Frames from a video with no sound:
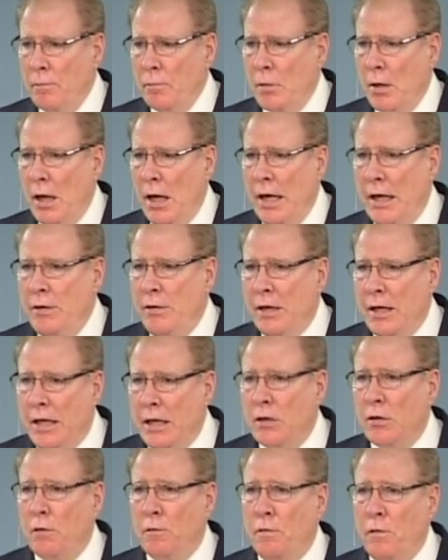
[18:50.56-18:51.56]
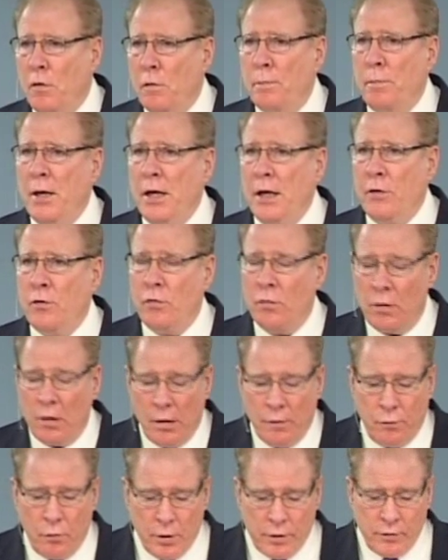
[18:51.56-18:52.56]
And to get the full picture
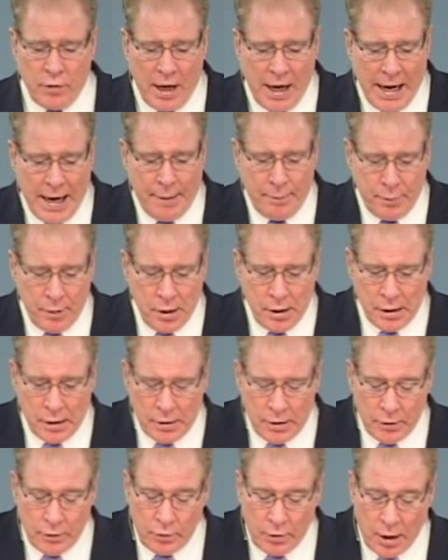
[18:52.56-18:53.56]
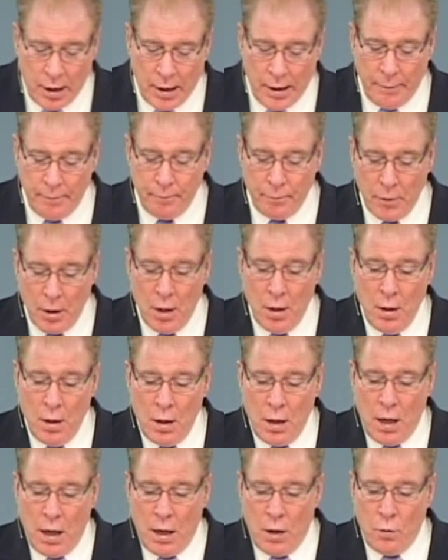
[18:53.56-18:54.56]
of what's happening at this time,
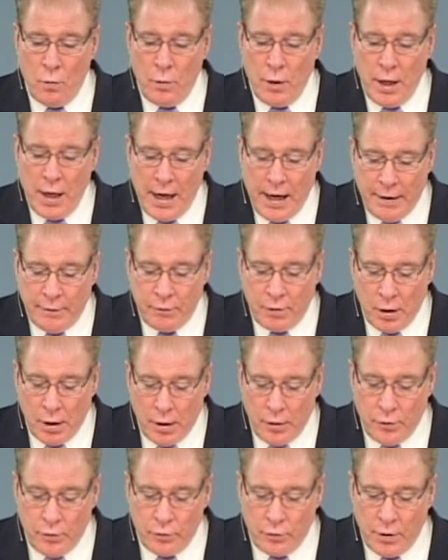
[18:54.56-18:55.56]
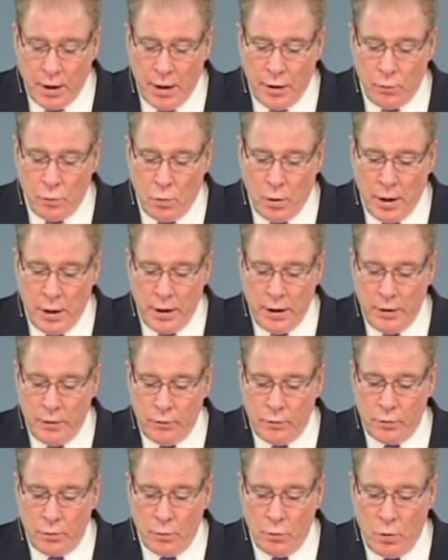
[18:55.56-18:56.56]
uh, we have to understand what
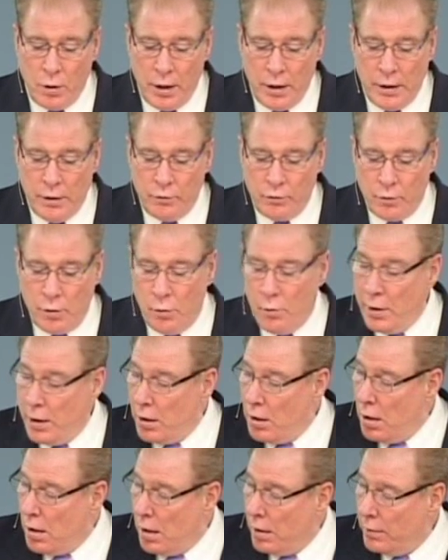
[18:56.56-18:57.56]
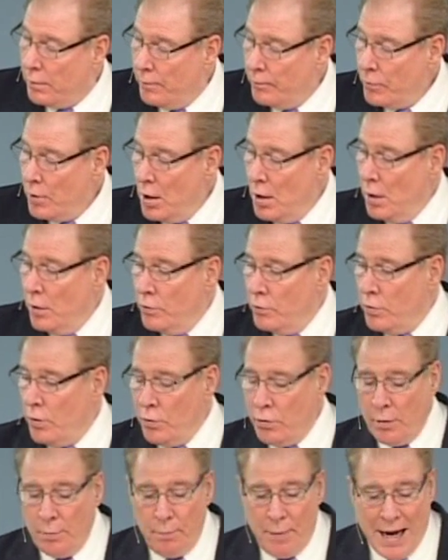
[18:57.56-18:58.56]
is what is going on. So
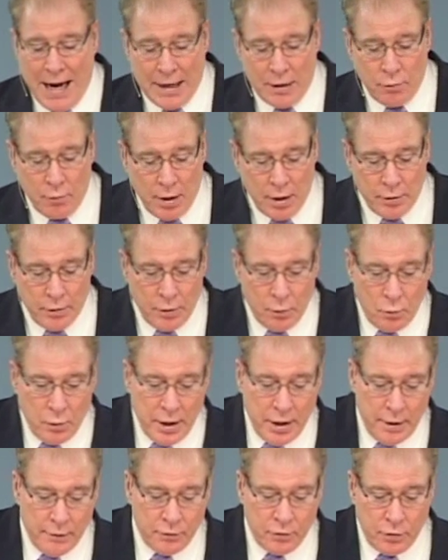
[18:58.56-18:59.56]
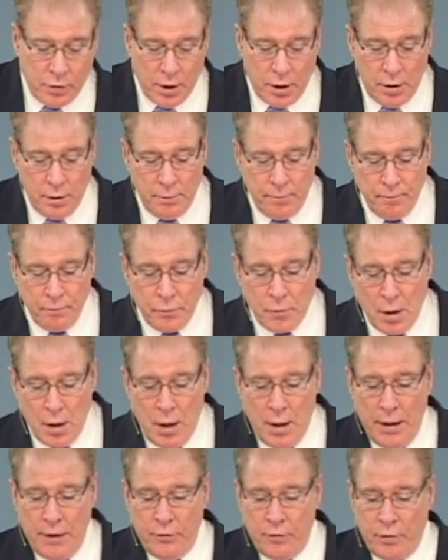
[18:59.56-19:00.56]
the background that we have seen
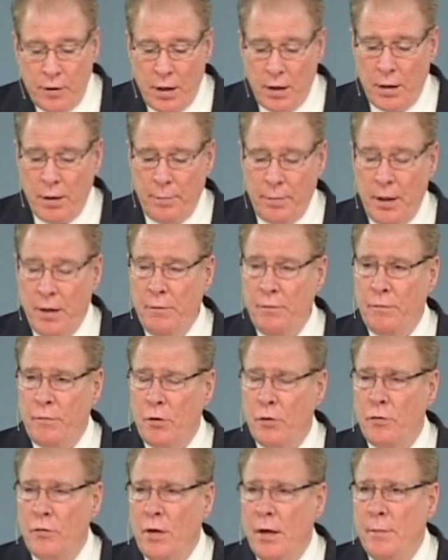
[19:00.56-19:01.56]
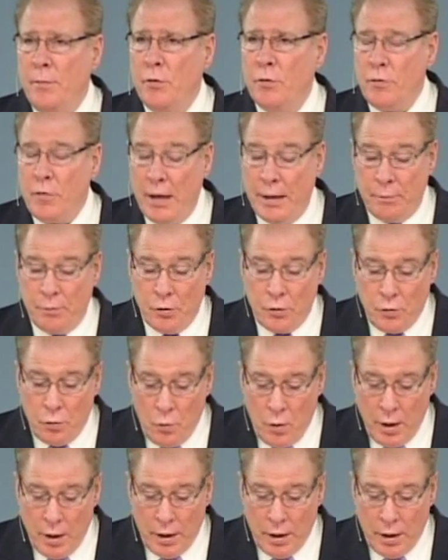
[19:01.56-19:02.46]
is set up in First Samuel chapter twenty.